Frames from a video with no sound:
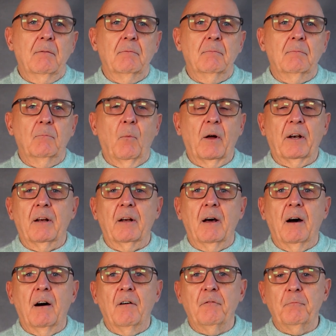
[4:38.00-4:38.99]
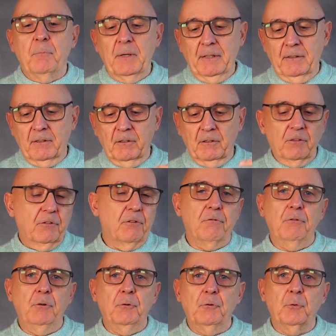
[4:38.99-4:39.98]
1.5 meters
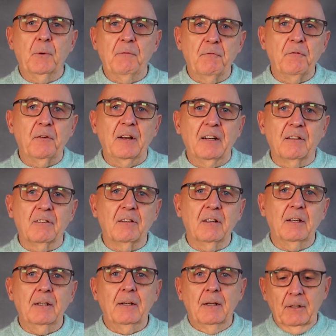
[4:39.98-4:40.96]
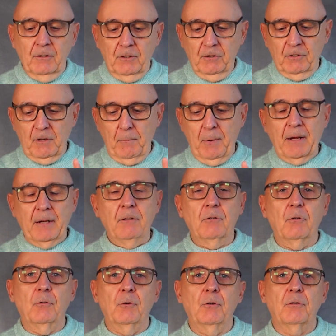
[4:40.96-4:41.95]
through to infinity. Just
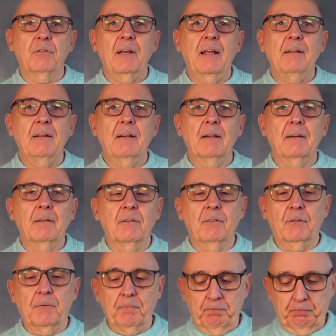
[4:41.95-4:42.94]
depends on your settings.